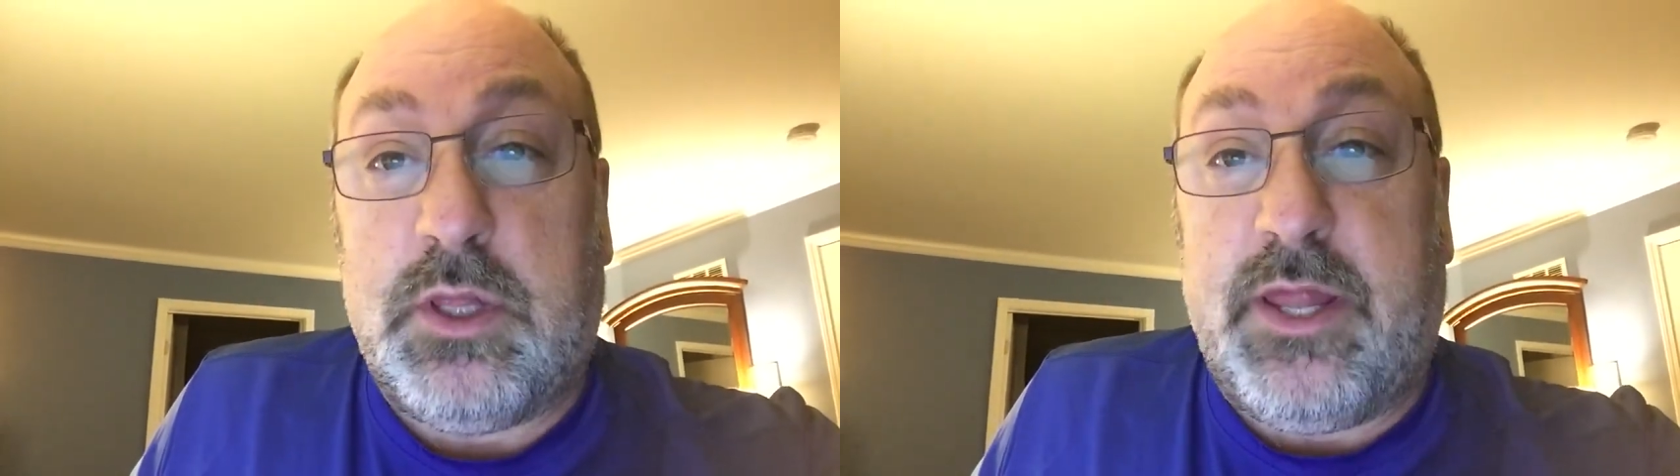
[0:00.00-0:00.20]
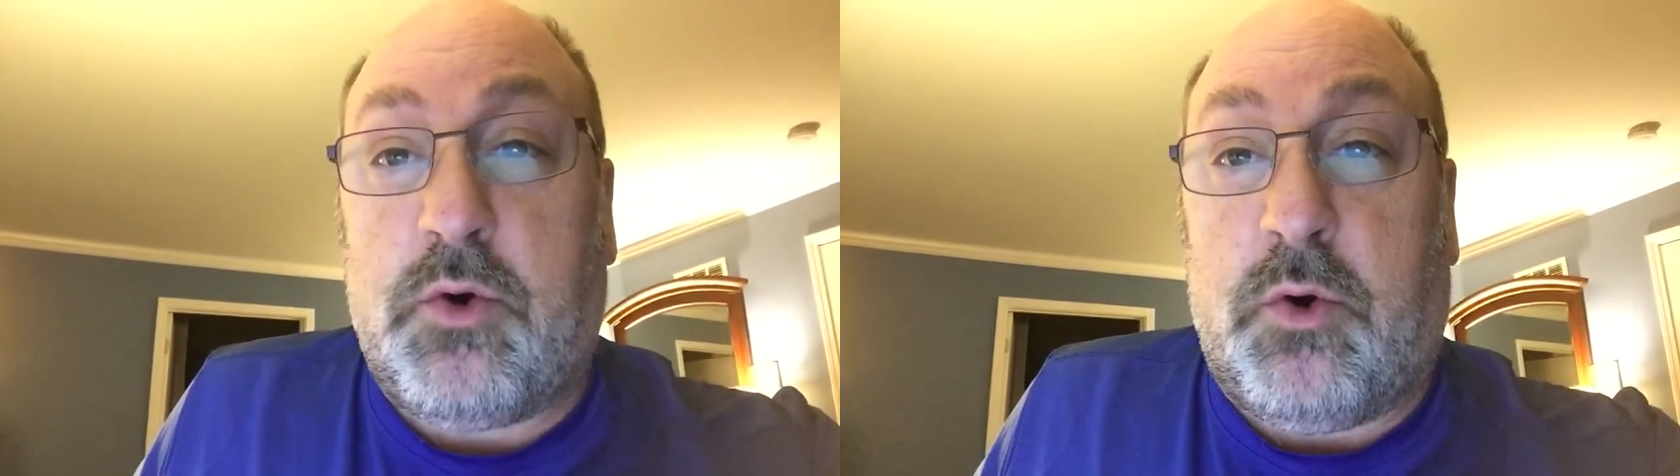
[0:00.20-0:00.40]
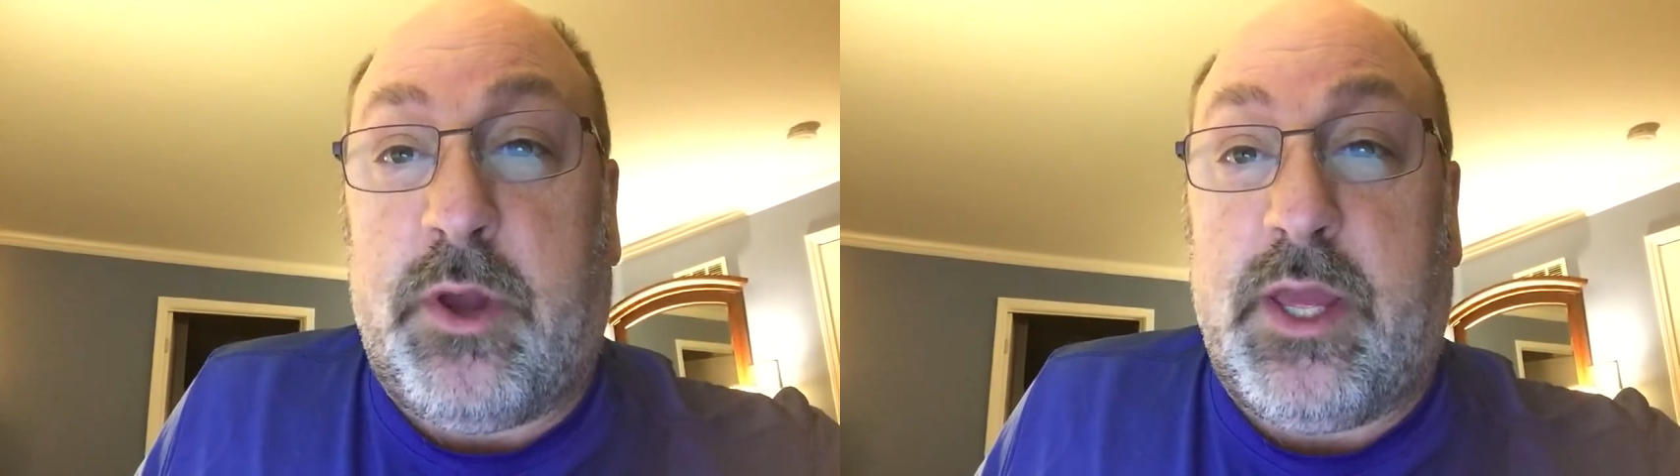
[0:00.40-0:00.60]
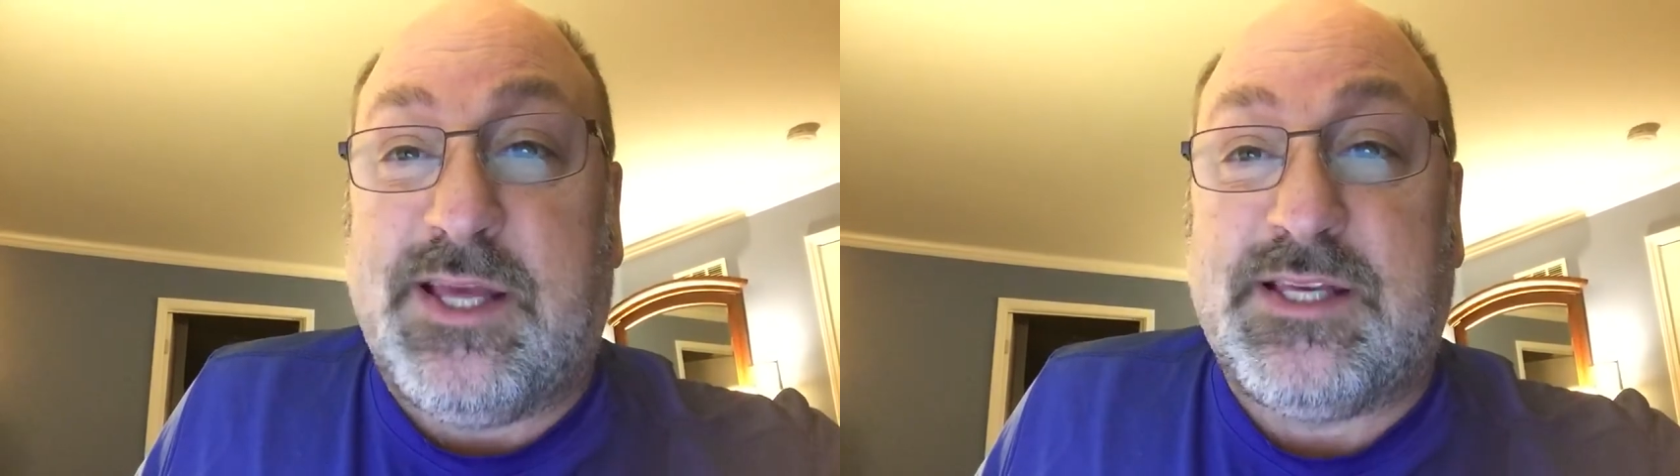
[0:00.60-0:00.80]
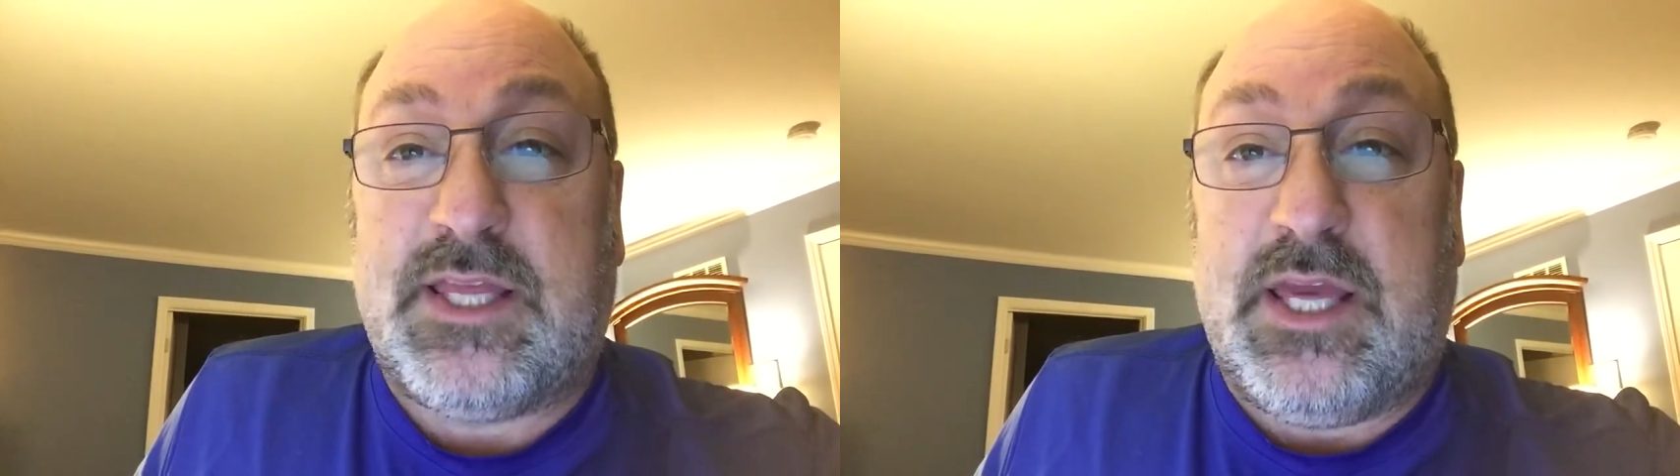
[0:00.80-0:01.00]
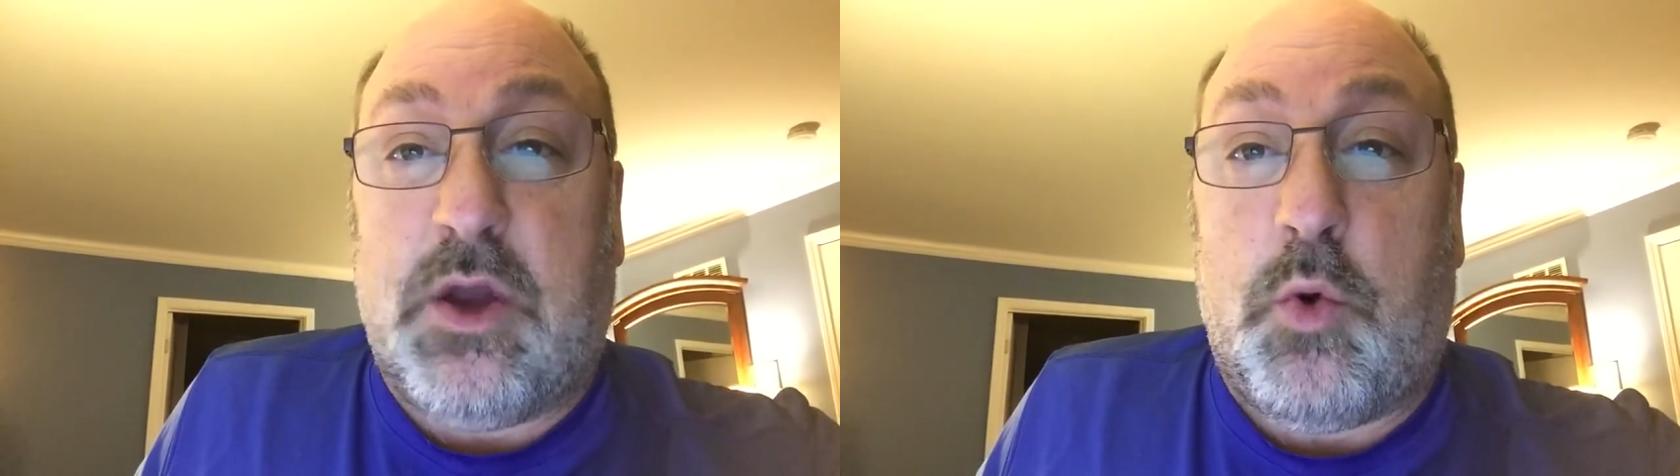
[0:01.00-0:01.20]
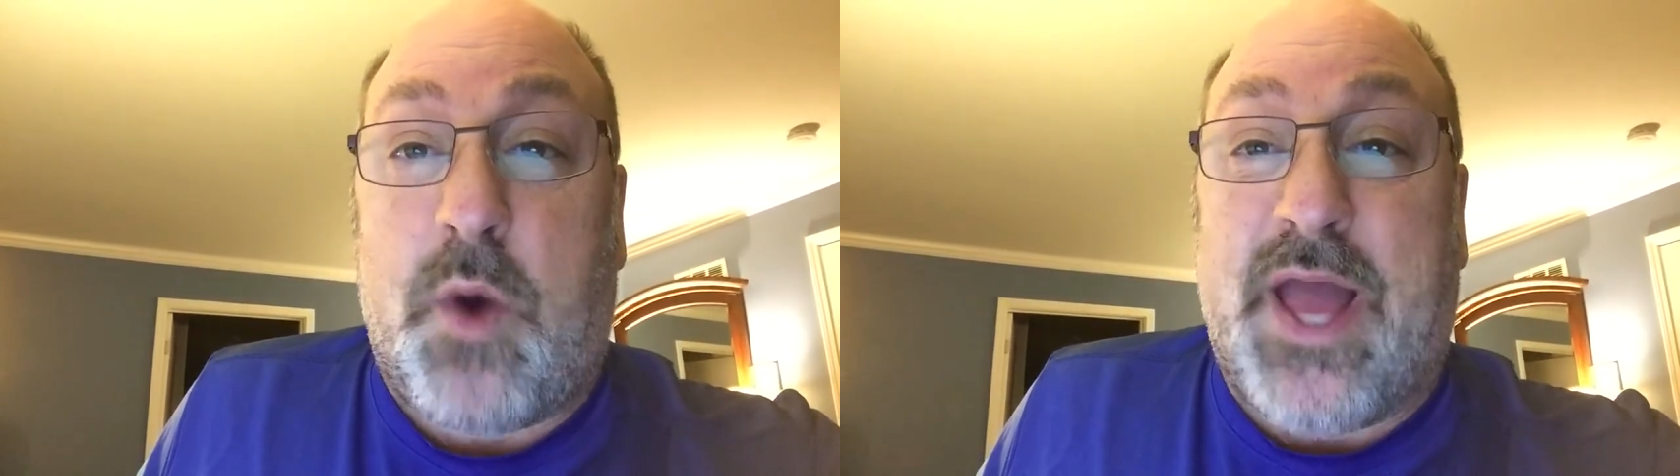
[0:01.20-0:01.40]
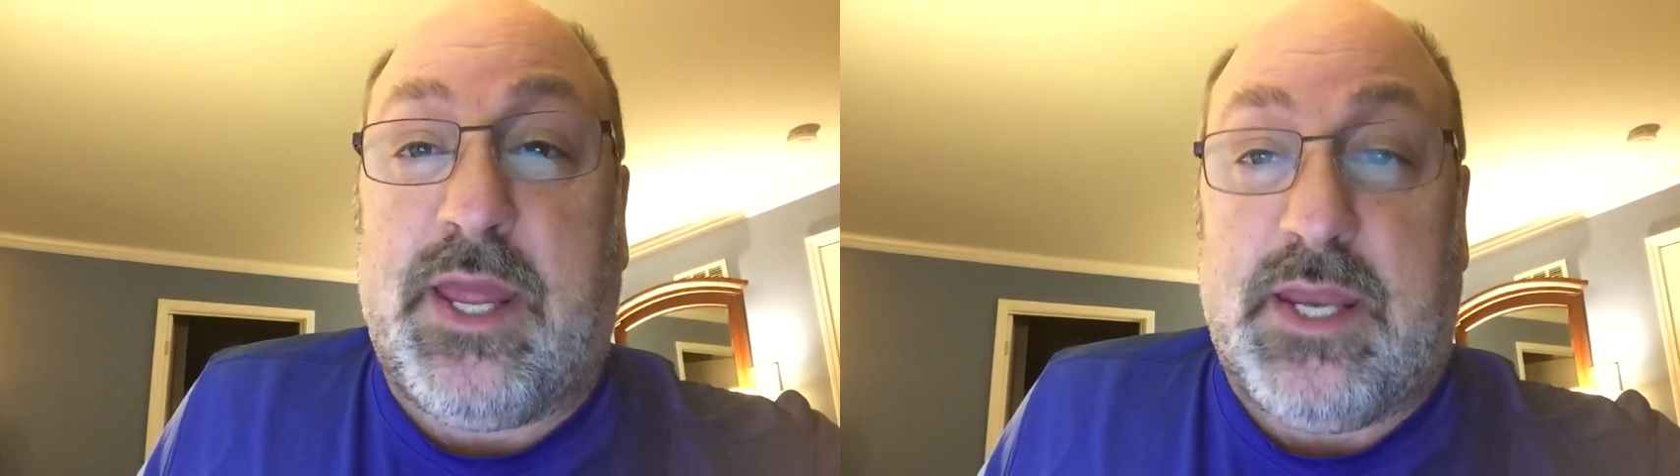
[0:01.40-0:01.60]
lilikoi is the
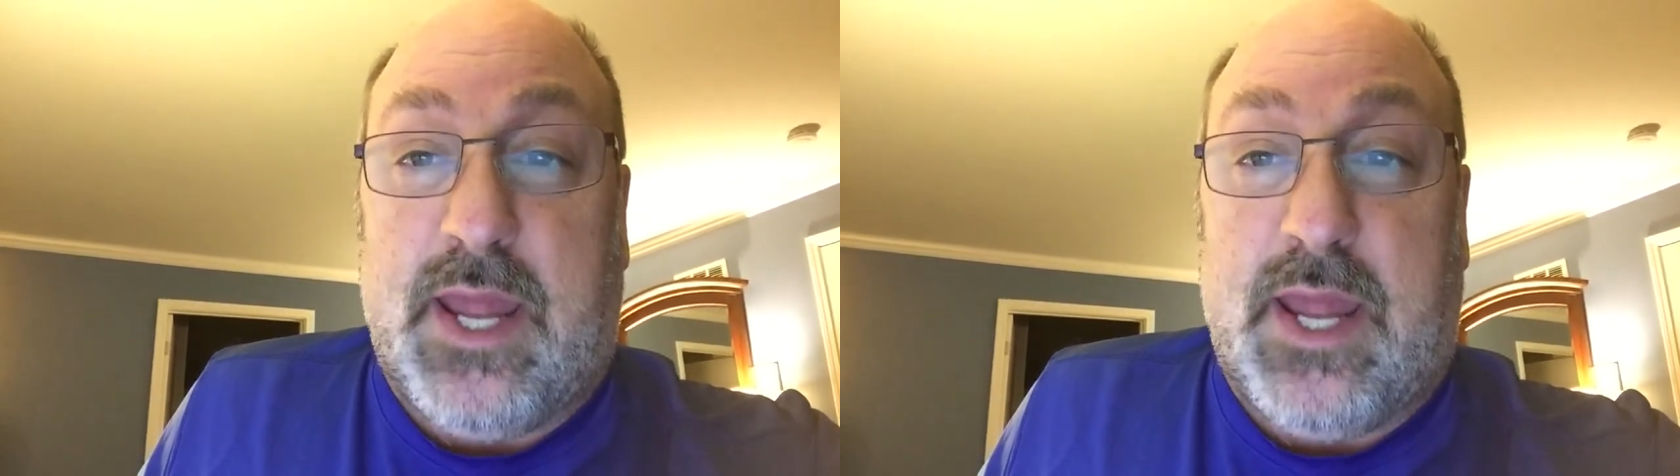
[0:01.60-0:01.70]
Hawaiian